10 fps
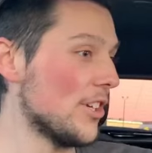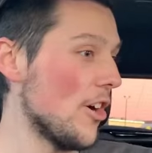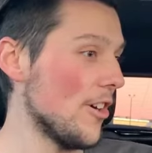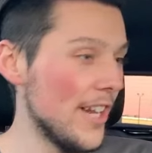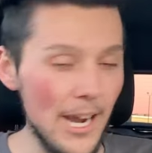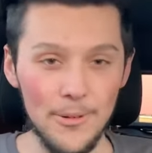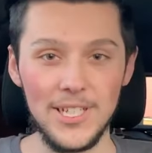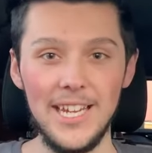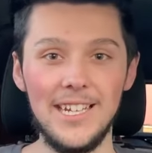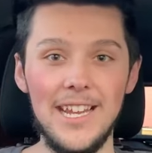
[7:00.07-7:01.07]
car now. We're
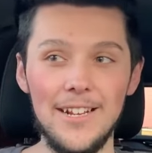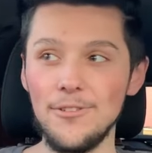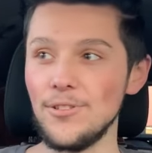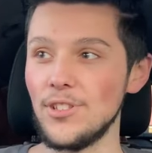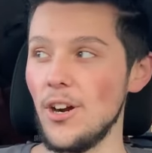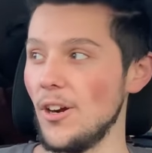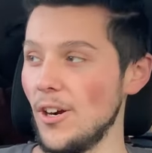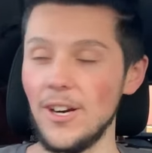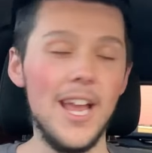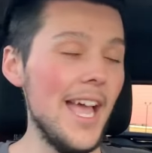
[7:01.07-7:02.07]
taking Andrew's
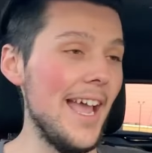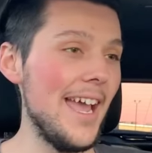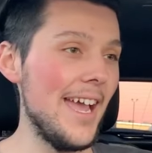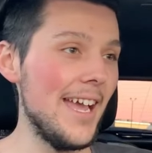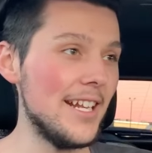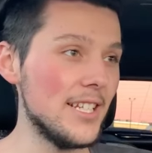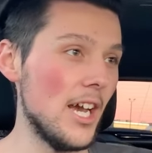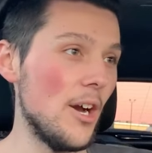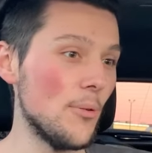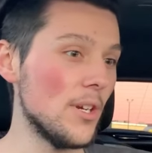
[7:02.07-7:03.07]
car and
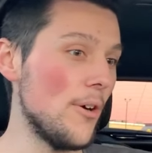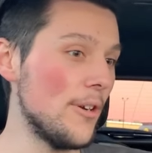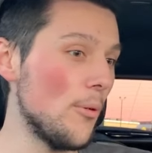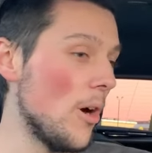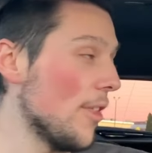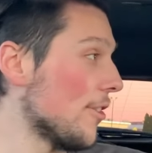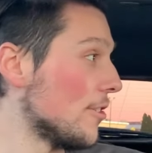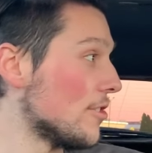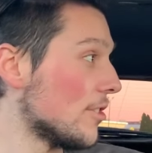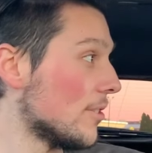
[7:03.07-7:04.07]
uh, we're going to
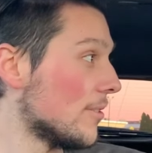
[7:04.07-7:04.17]
Walther's.